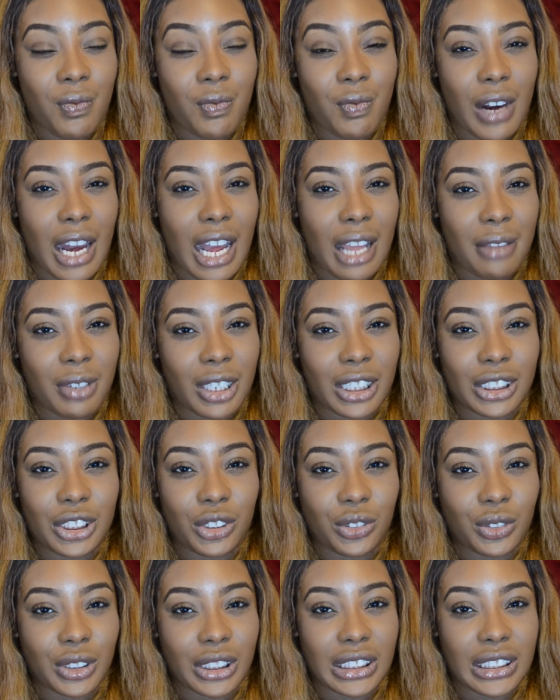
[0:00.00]

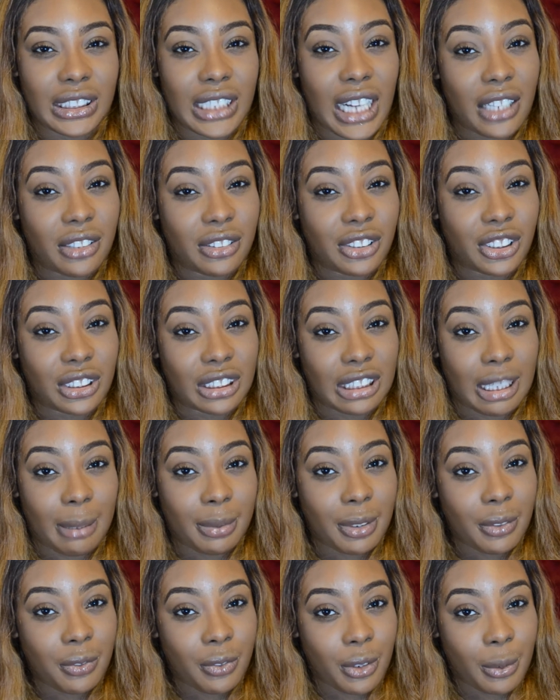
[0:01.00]
$500 on top
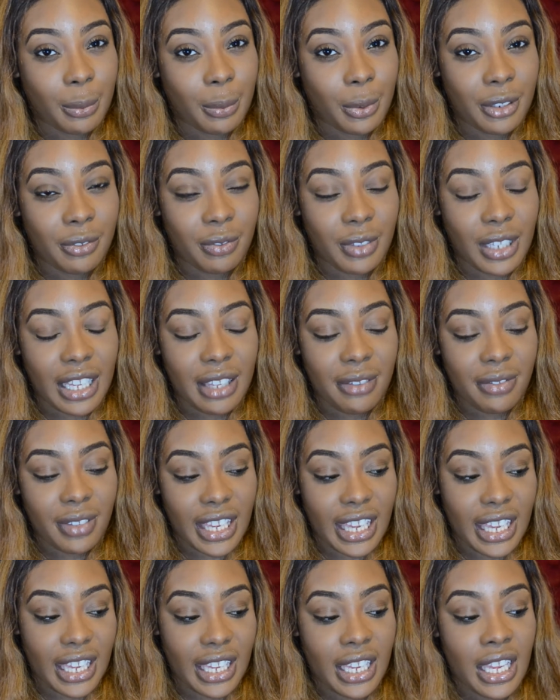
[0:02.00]
of the
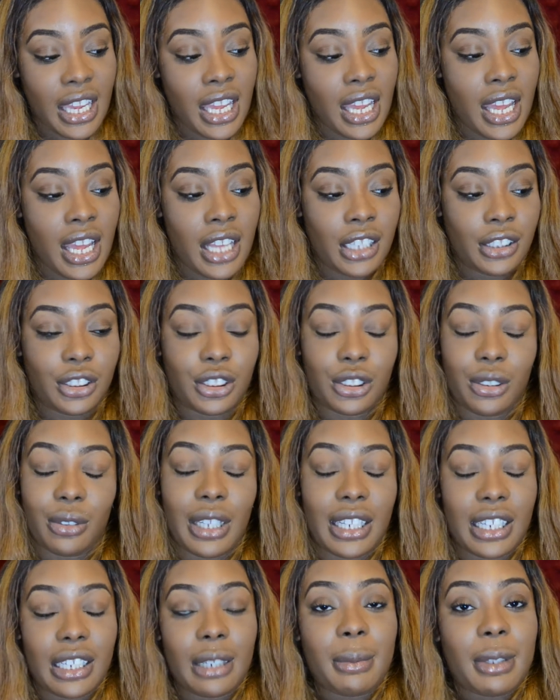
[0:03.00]
4.5K, so it
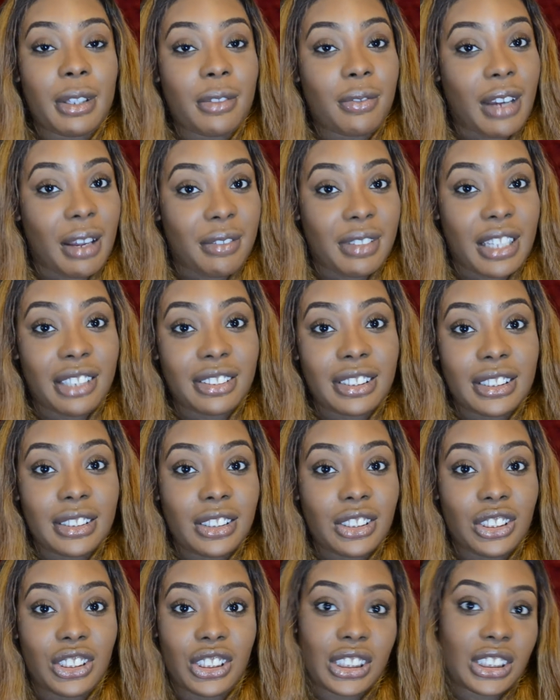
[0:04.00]
ended up being
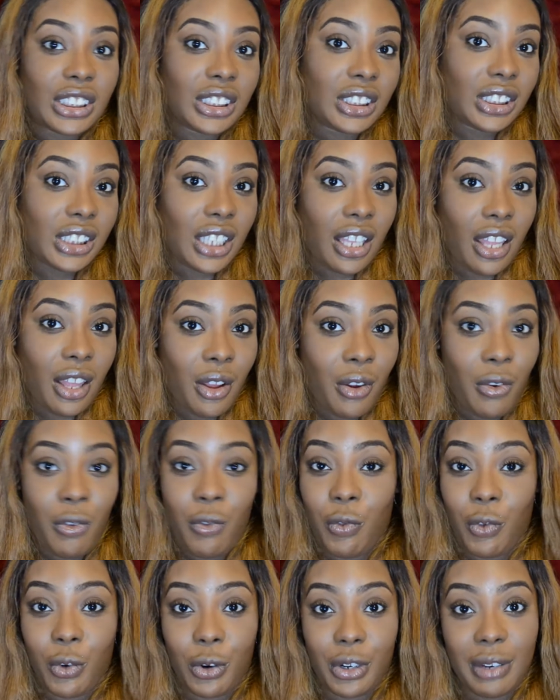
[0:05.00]
$5,000 just
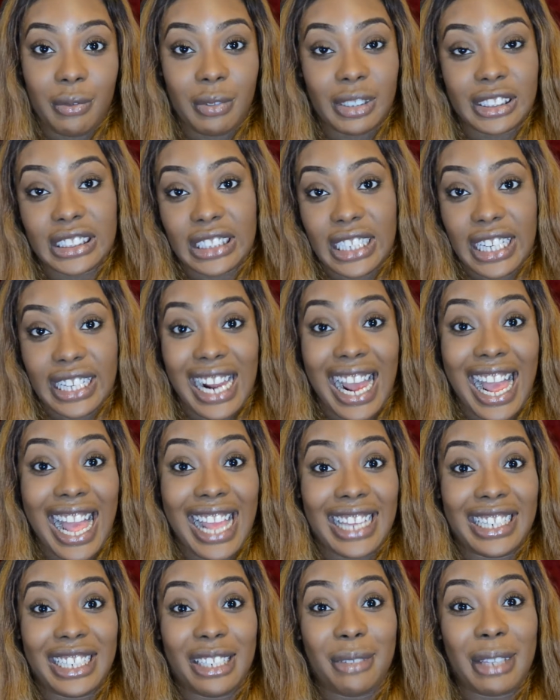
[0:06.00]
for Invisalign. I
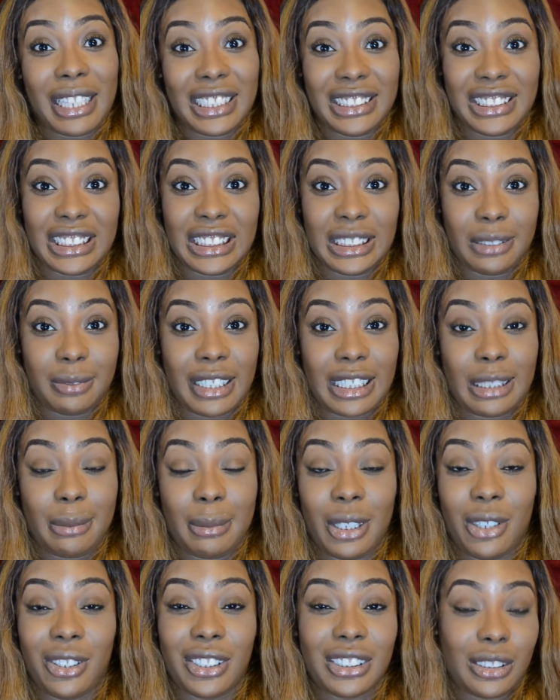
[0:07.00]
ended up getting
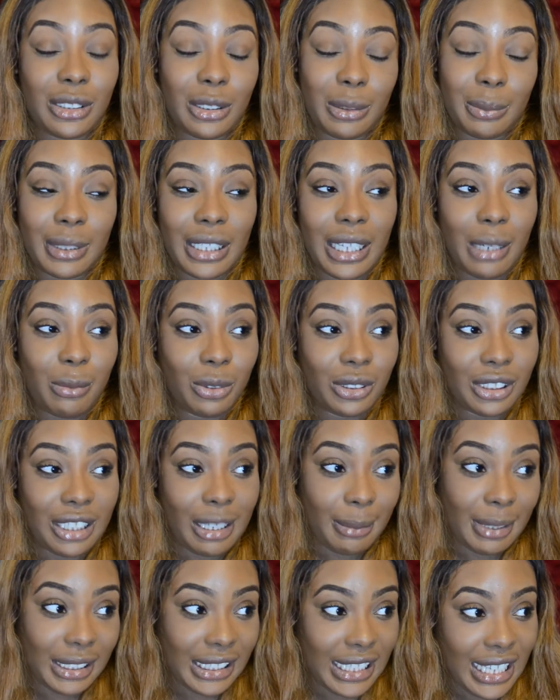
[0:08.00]
Gingivectomy also, but we'll talk
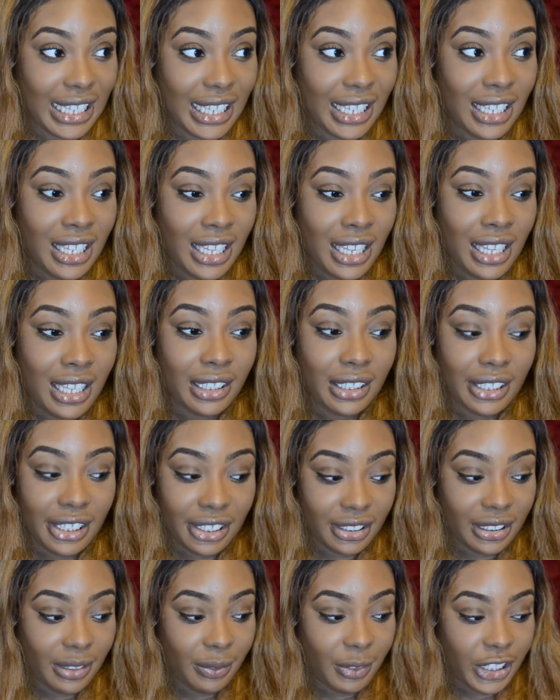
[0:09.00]
about that later
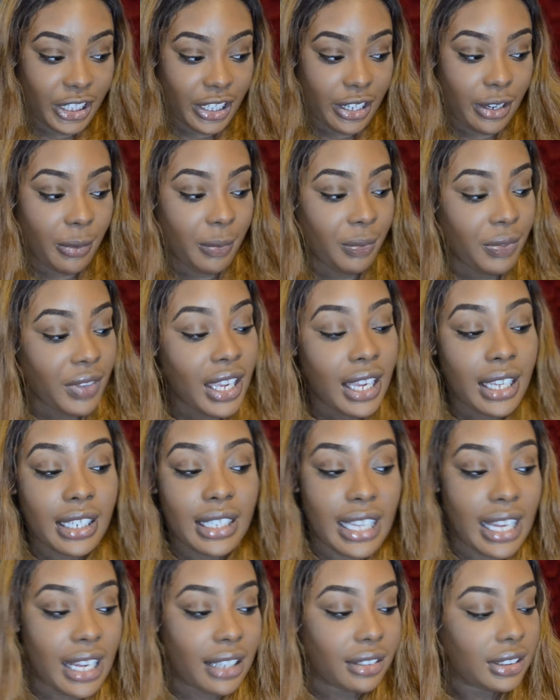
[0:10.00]
in the video.
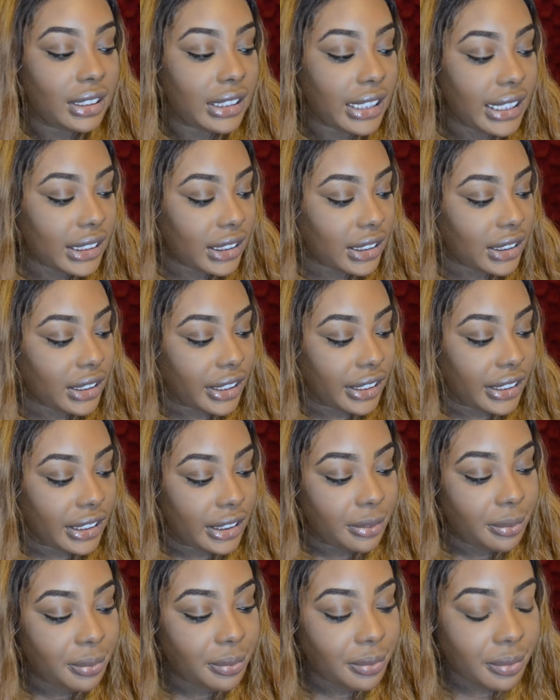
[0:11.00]
Now, to get
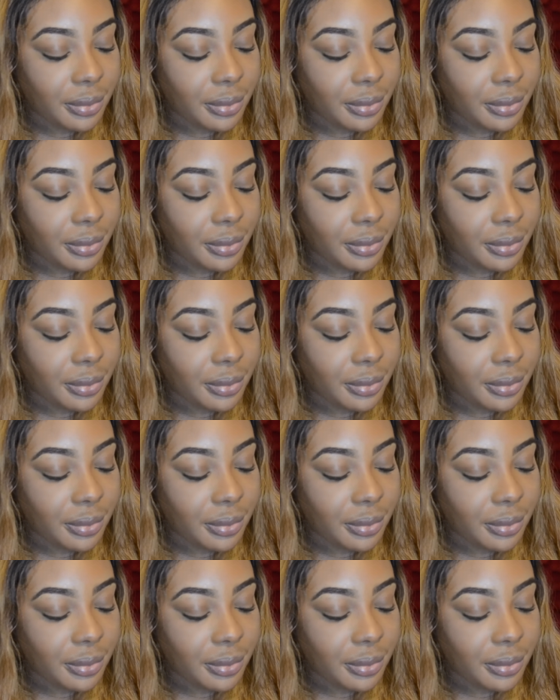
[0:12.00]
started,